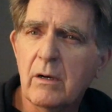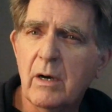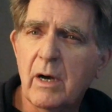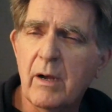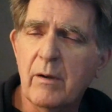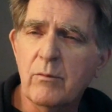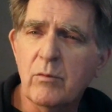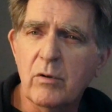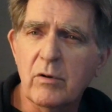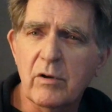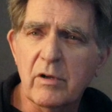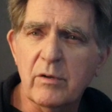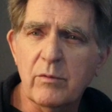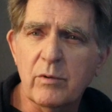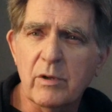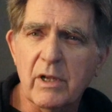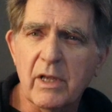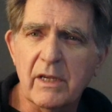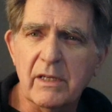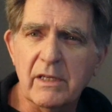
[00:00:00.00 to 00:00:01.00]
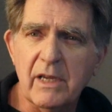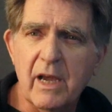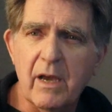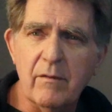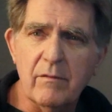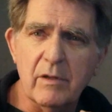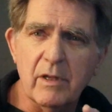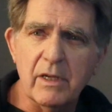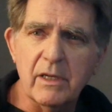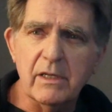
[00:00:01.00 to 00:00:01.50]
I really would like to
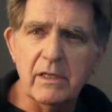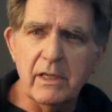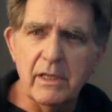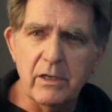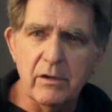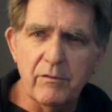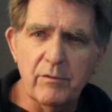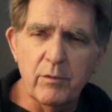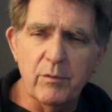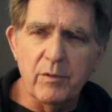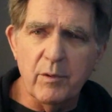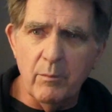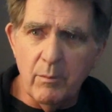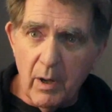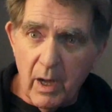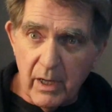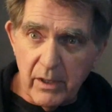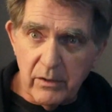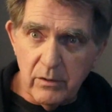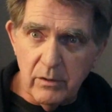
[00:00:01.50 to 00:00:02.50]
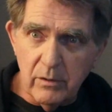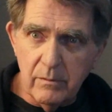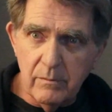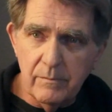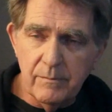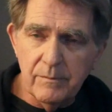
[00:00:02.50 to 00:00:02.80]
have like an interview with a model,